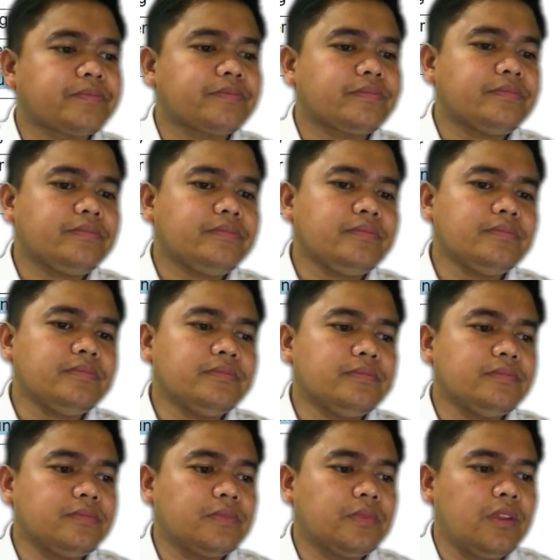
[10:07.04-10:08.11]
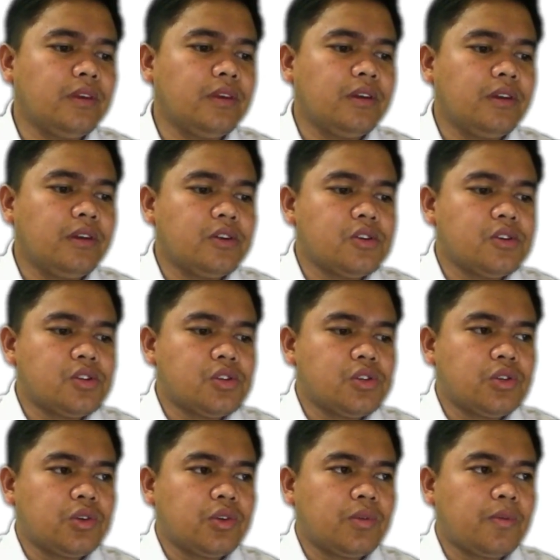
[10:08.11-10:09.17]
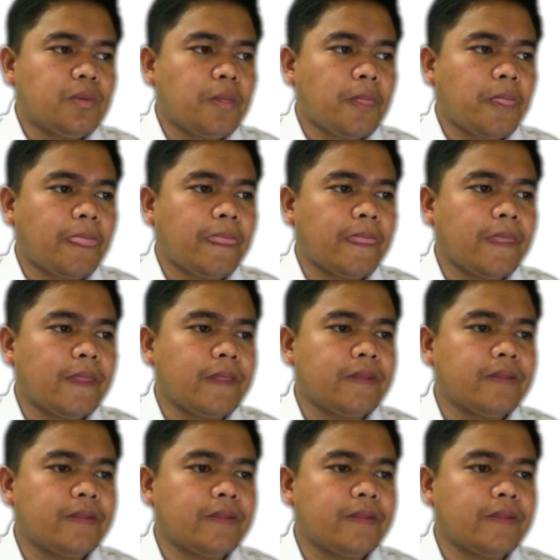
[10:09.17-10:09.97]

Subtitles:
[no speech]